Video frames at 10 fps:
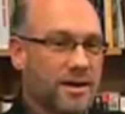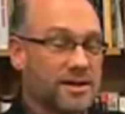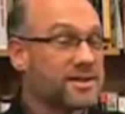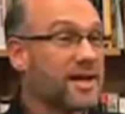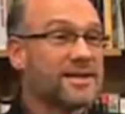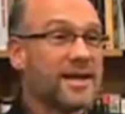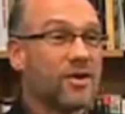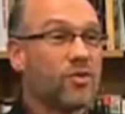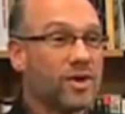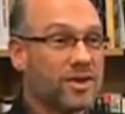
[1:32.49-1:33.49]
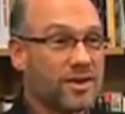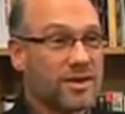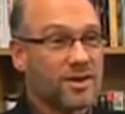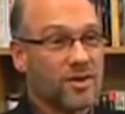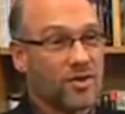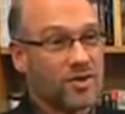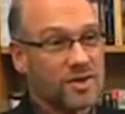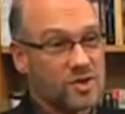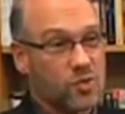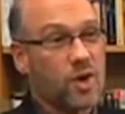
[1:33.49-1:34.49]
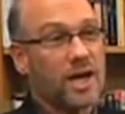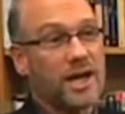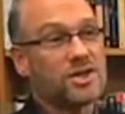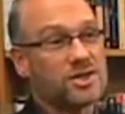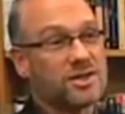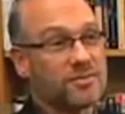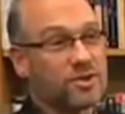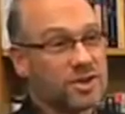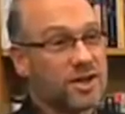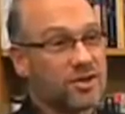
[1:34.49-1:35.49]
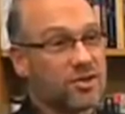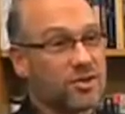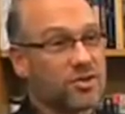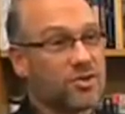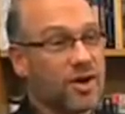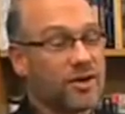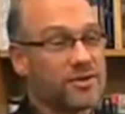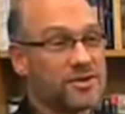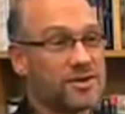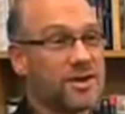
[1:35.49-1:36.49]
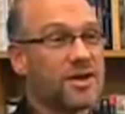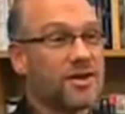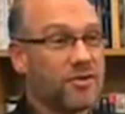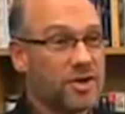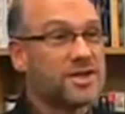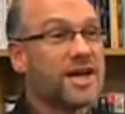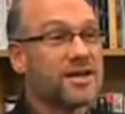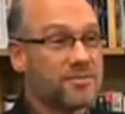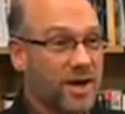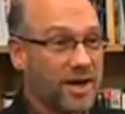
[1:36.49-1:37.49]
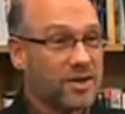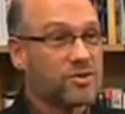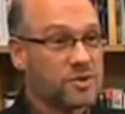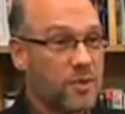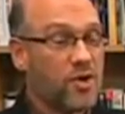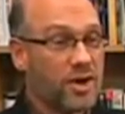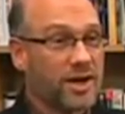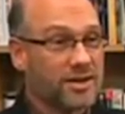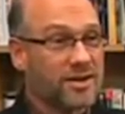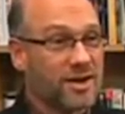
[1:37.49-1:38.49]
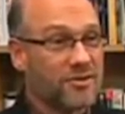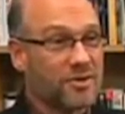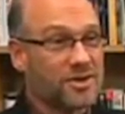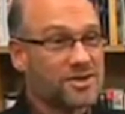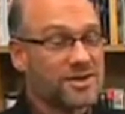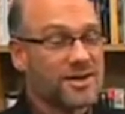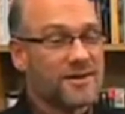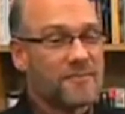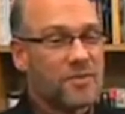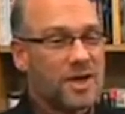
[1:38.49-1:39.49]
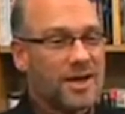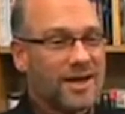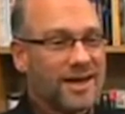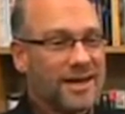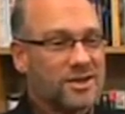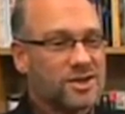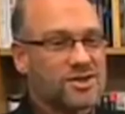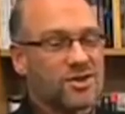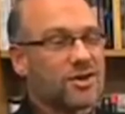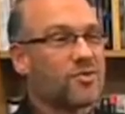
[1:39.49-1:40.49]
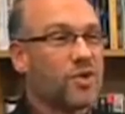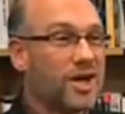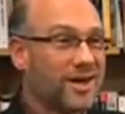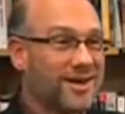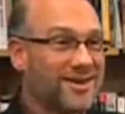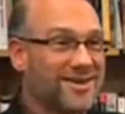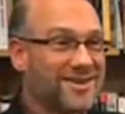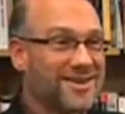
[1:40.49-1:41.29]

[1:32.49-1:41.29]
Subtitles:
sat down with this one agent in particular who I was very taken by, who spoke at the conference. And she started reading